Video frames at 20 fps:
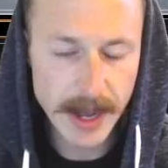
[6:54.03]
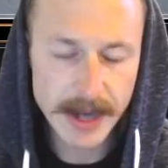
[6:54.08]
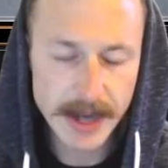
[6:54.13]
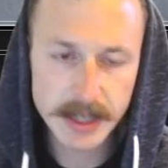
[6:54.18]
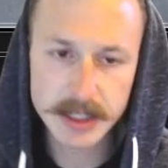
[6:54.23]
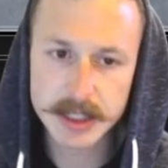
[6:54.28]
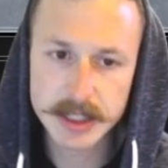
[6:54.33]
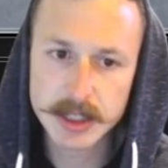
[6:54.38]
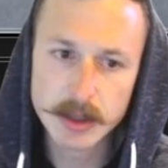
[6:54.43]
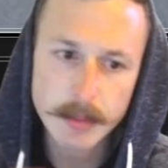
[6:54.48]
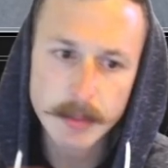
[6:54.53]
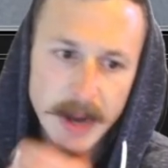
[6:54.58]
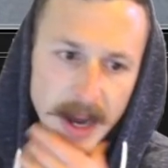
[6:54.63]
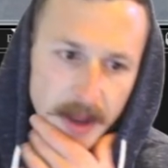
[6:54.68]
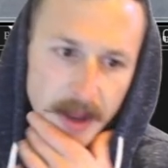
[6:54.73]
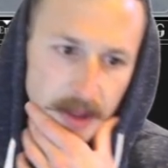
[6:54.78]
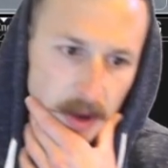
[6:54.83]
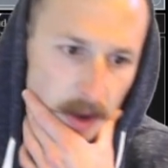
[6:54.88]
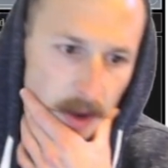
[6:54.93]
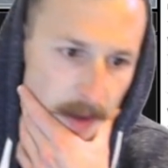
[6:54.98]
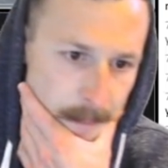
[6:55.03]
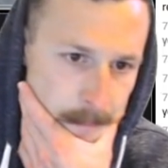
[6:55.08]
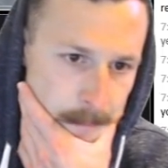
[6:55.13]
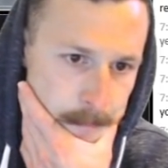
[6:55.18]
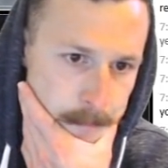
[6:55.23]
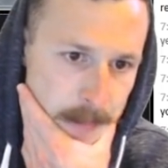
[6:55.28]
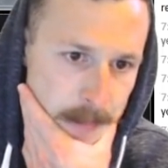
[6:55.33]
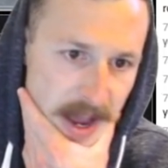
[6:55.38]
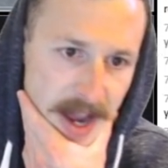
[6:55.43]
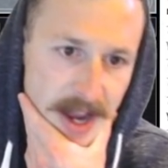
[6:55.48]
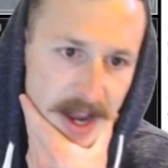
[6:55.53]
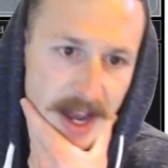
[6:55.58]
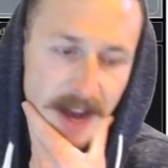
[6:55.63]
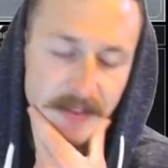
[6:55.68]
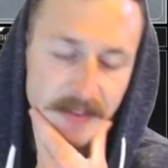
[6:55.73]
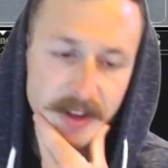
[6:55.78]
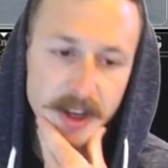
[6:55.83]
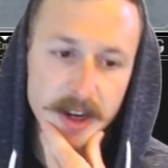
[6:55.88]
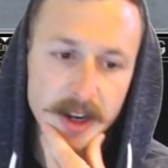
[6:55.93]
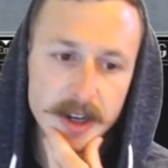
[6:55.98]
is too bad, though, I may have to
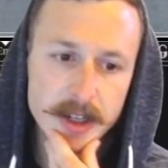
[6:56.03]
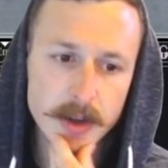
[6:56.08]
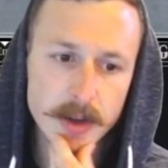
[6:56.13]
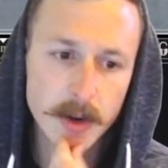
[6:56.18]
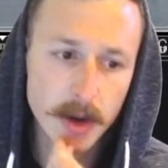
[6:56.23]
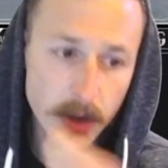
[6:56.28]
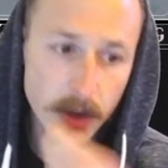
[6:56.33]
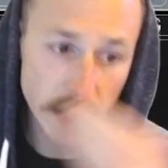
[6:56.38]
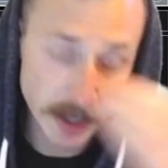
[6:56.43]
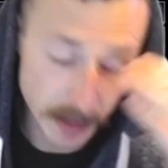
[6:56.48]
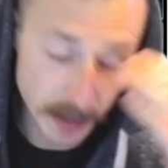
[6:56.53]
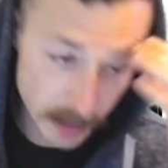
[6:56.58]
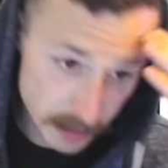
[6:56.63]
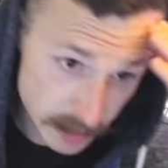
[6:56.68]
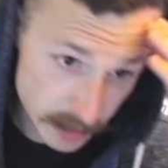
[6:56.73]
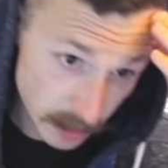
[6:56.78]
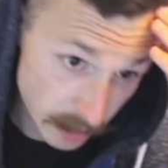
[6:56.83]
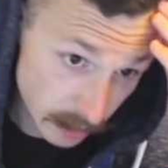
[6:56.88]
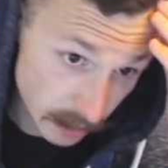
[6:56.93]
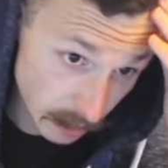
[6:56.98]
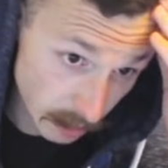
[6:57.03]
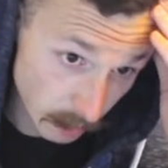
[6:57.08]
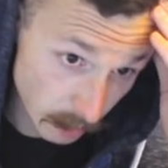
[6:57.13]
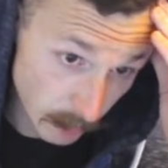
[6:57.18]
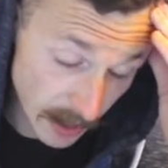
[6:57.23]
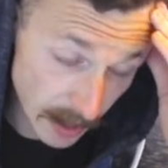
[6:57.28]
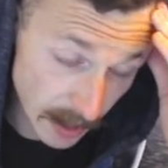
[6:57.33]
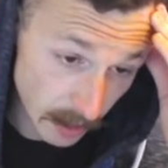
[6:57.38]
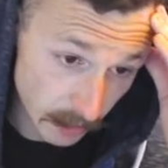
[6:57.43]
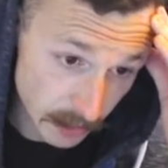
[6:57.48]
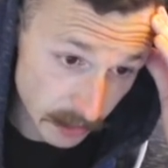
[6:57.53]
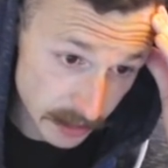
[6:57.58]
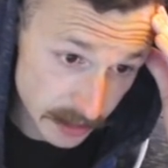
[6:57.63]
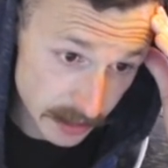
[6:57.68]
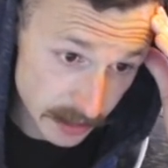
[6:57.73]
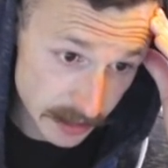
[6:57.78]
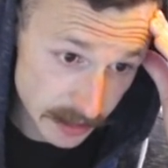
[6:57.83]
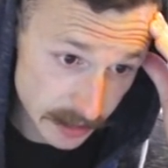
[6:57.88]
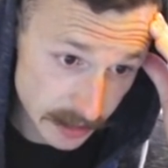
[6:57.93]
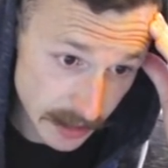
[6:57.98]
cut it short. Okay, there's Hunger. Wow, this
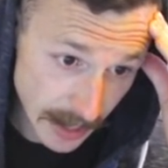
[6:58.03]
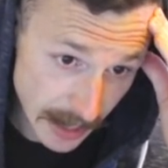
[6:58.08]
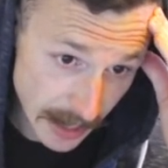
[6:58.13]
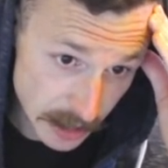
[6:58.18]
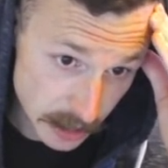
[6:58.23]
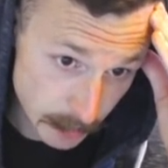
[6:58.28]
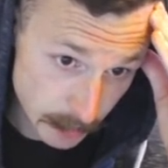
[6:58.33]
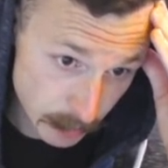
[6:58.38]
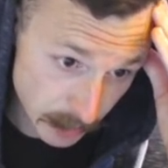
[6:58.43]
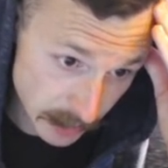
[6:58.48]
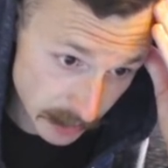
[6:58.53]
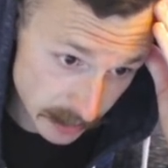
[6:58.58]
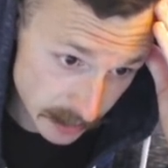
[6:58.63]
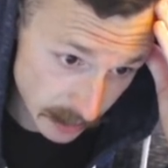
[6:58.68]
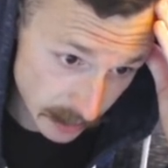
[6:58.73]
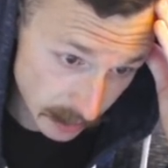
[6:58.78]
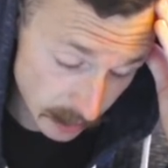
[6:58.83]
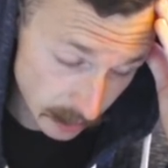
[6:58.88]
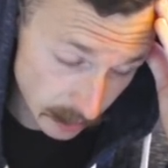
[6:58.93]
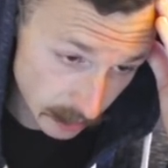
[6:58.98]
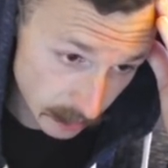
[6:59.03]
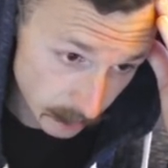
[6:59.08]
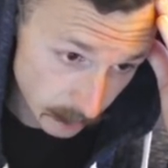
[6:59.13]
is actually pretty sick here.